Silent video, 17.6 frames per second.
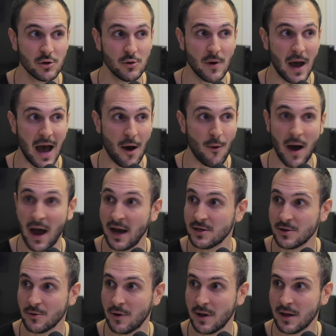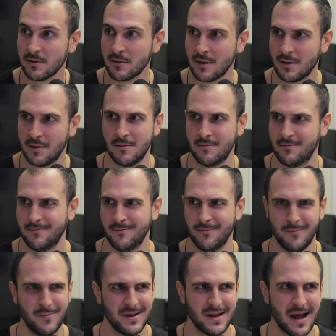you how I do it,
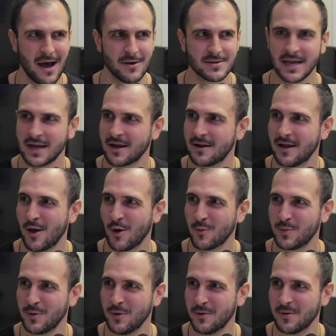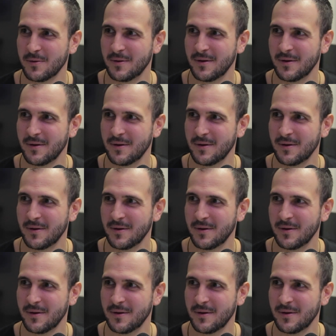but how's that going to help you?